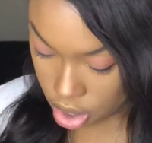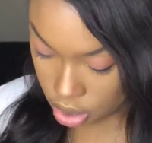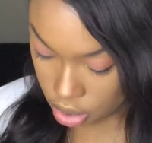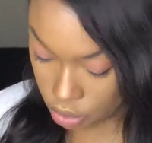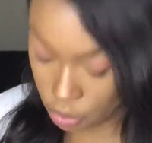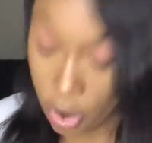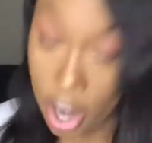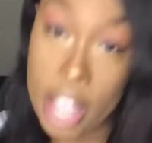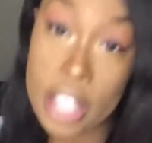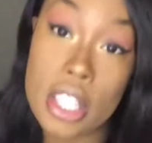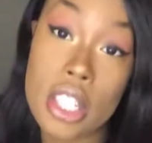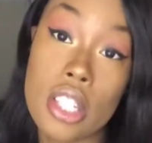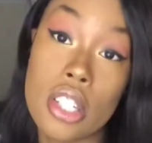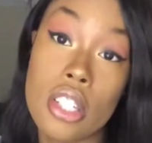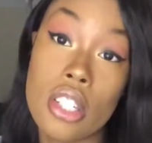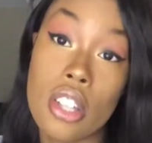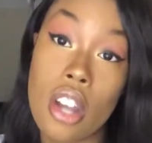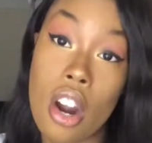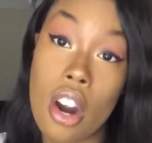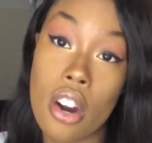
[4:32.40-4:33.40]
Rising
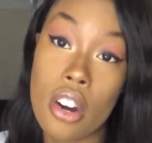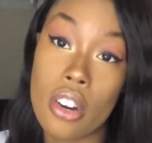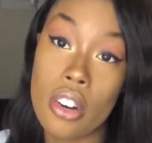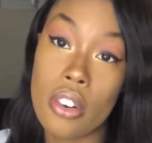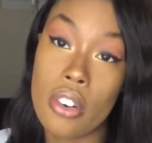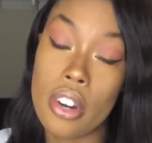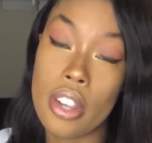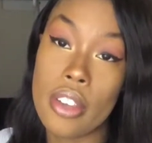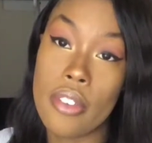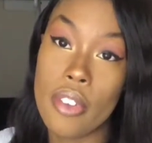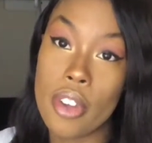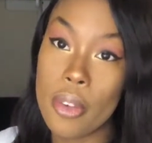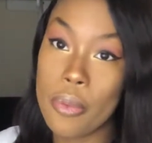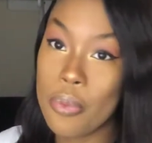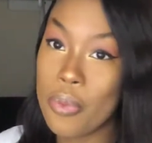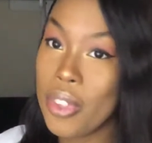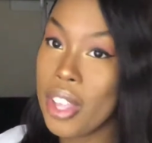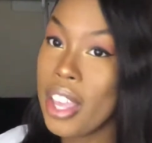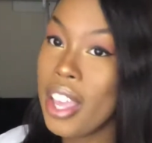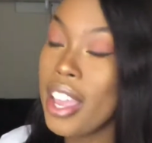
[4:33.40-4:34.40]
Star event.
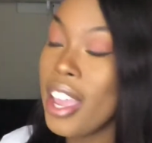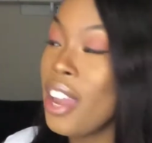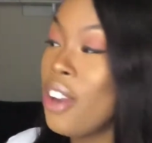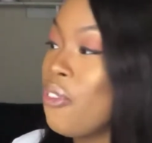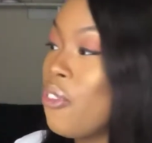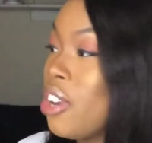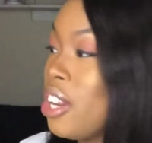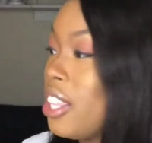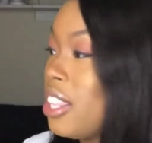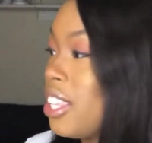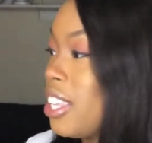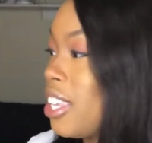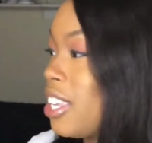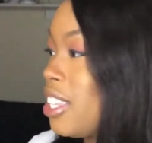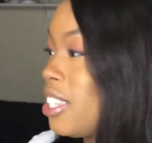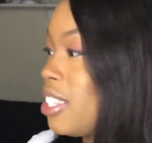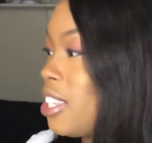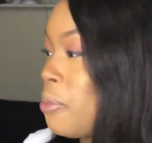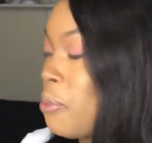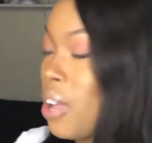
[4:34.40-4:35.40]
And the funny thing
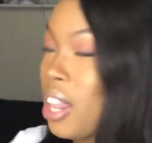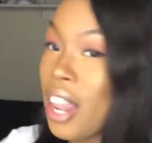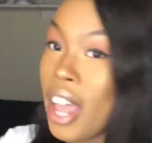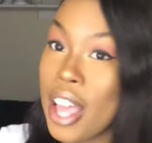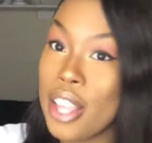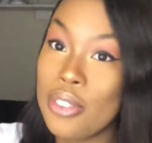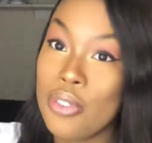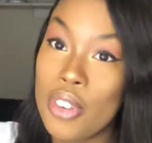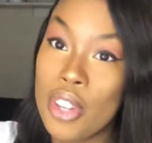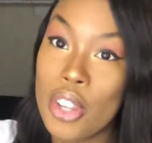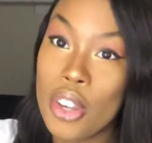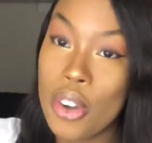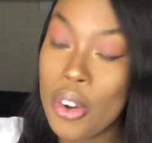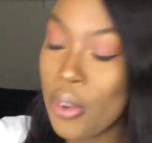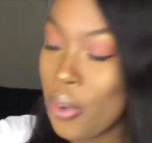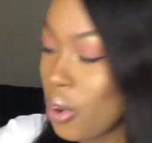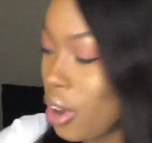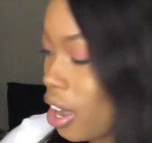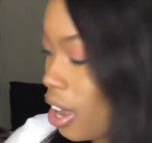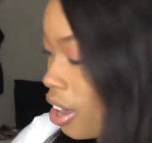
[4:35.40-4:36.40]
is, in my last
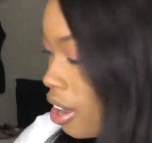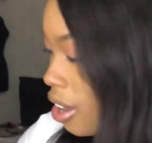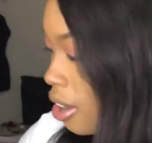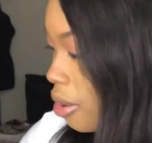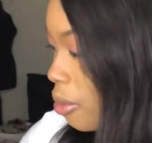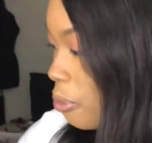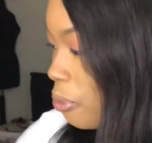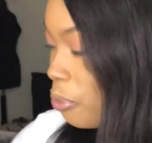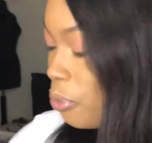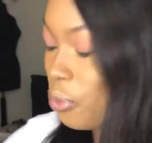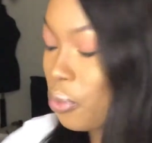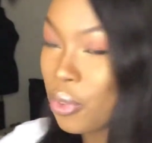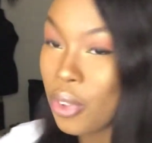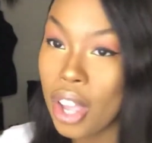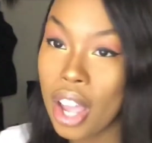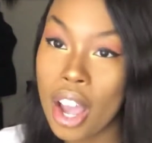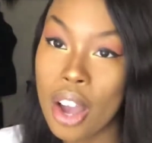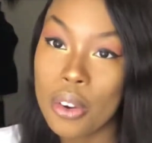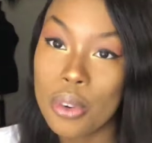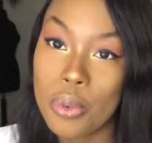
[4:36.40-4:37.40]
video,
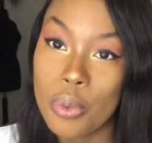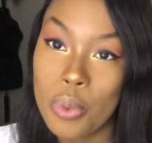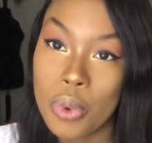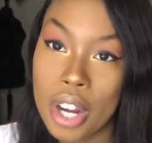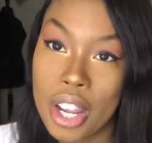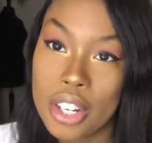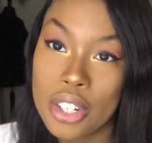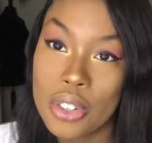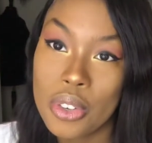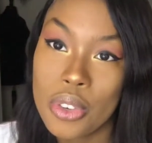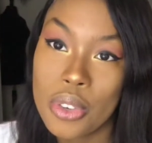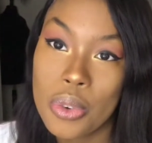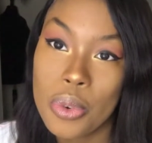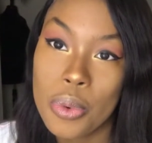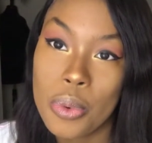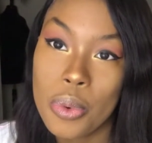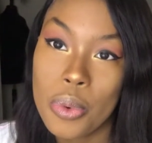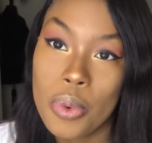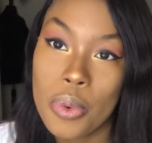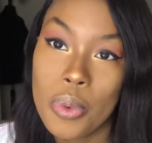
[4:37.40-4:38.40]
when I show
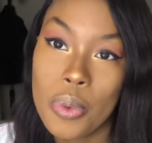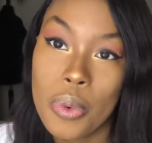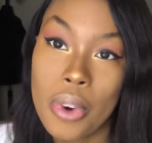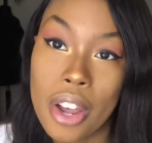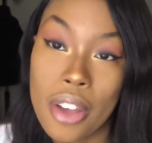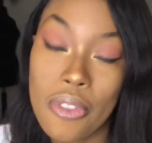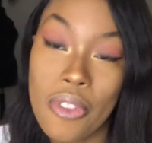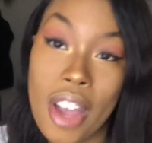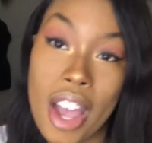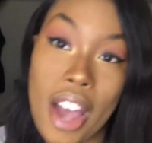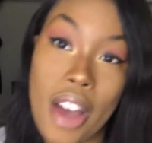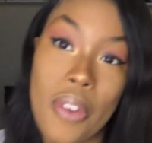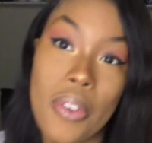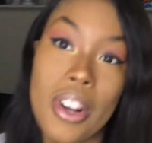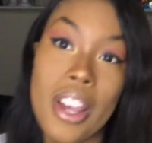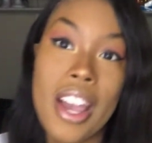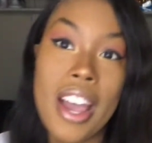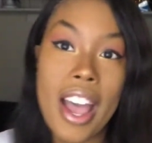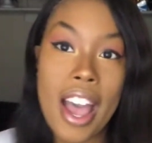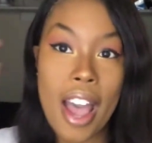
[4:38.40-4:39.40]
you what I found,
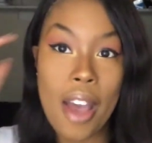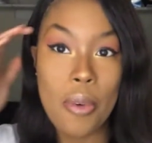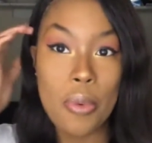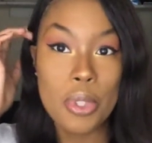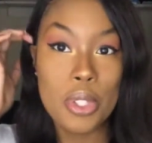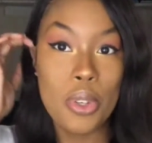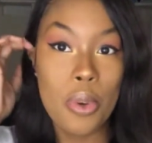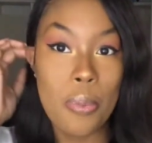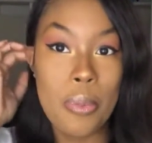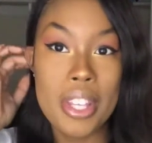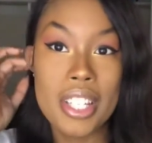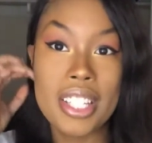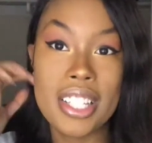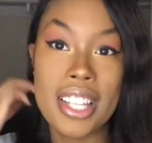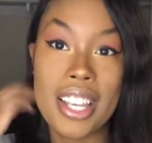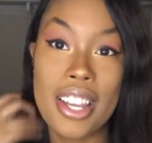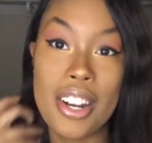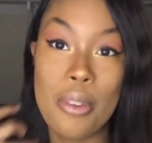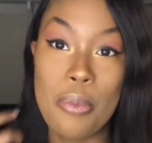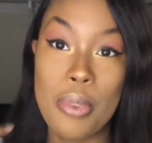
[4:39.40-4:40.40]
I was so pissed
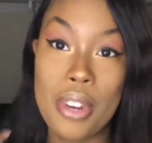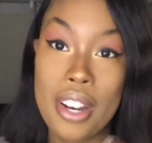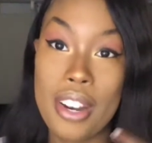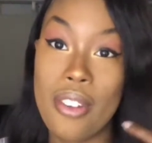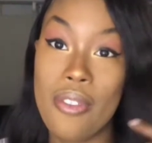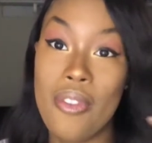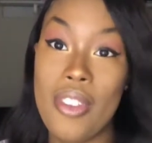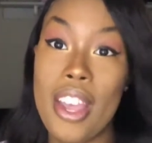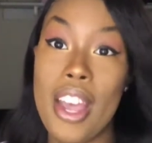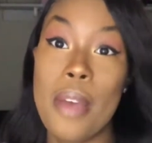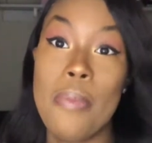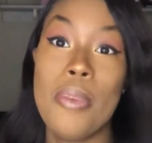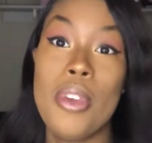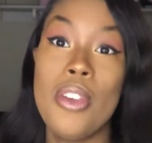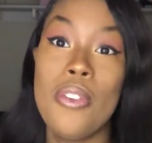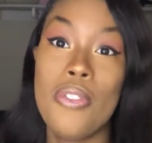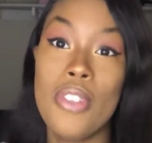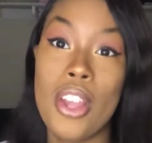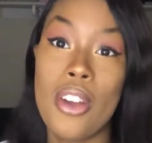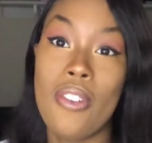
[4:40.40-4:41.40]
because I could have been in
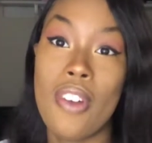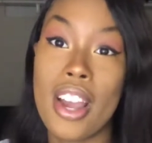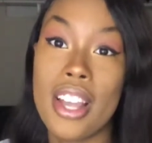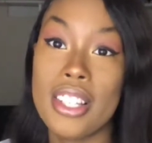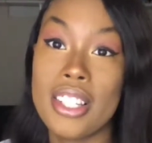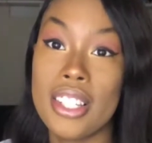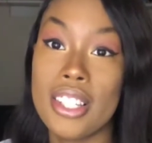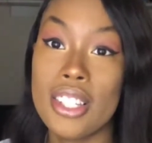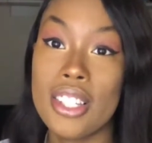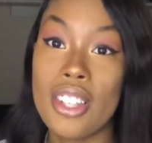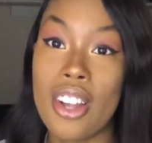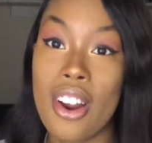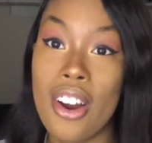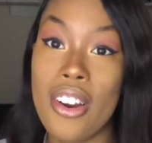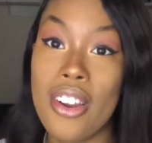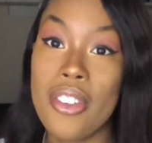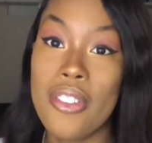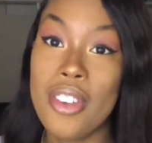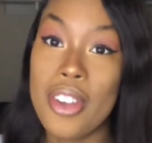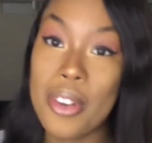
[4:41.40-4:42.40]
VIP for that Rising Star
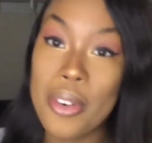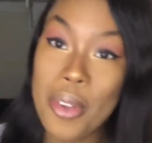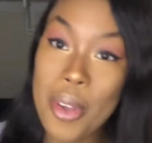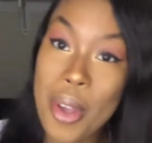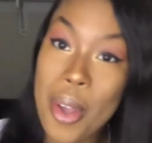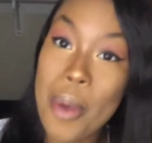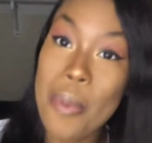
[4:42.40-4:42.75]
event.